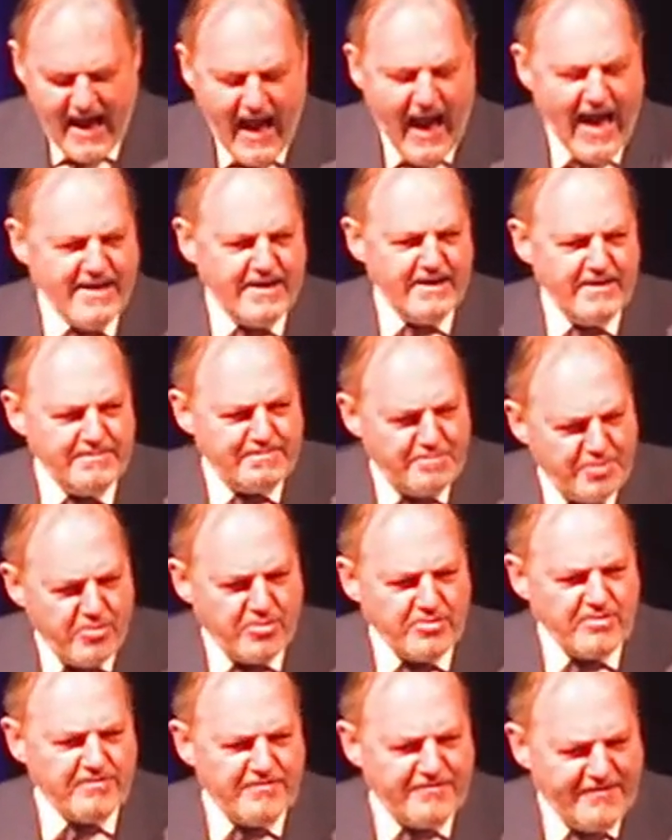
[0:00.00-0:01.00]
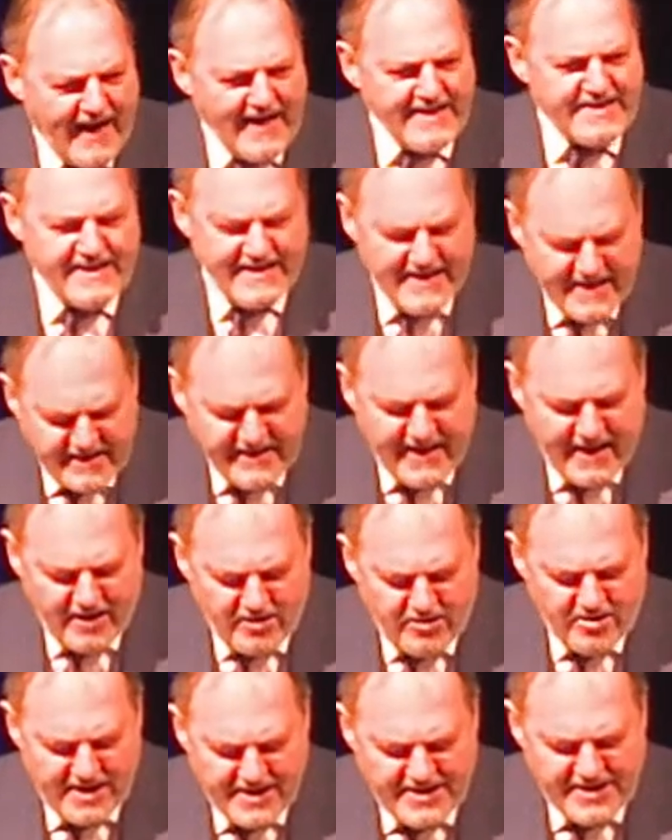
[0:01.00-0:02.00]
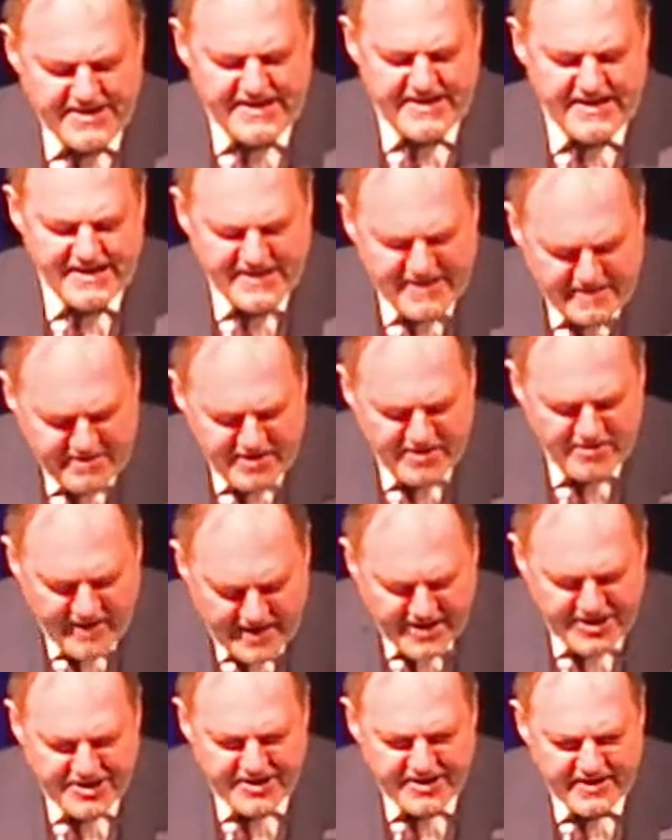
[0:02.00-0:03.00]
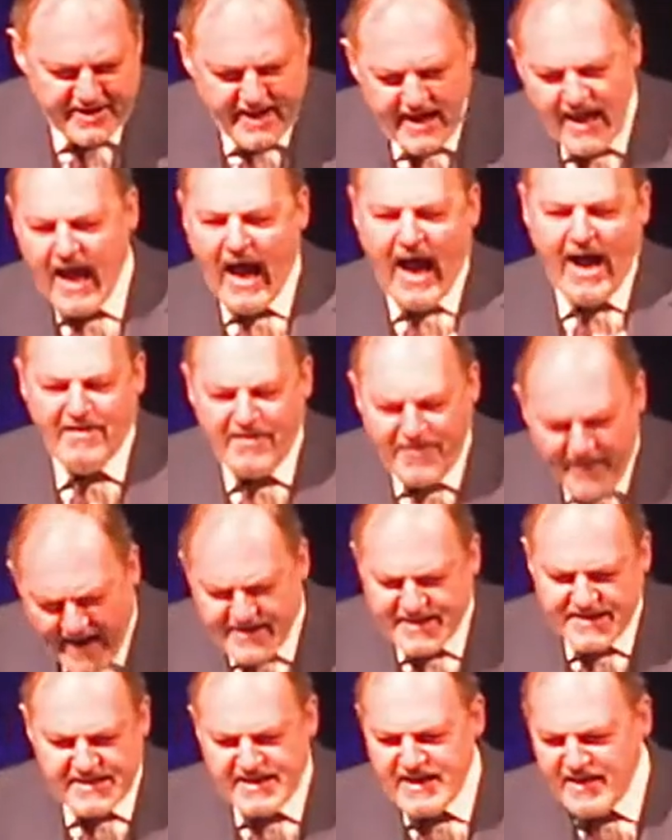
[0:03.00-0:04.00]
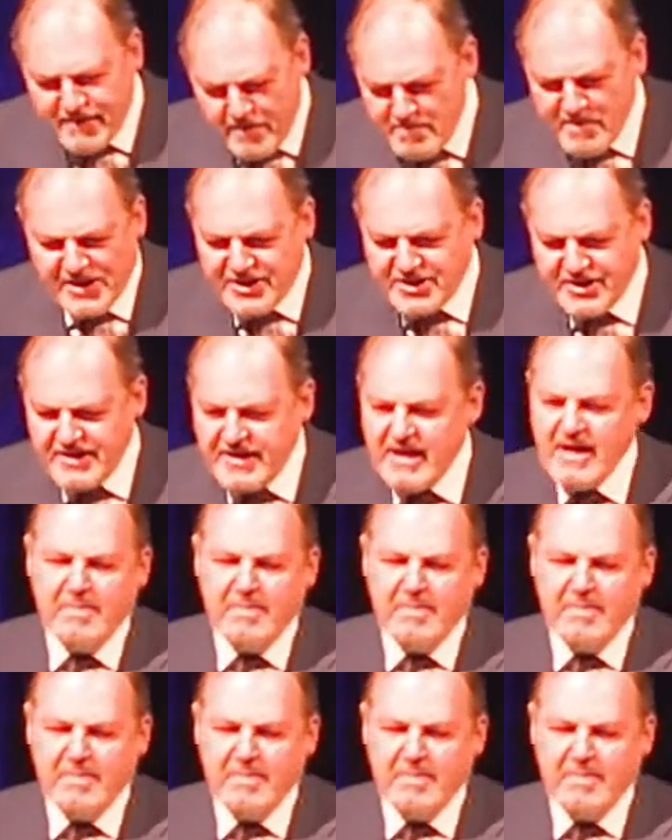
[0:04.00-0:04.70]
and an important factor in that crisis is immigration, and that is never mentioned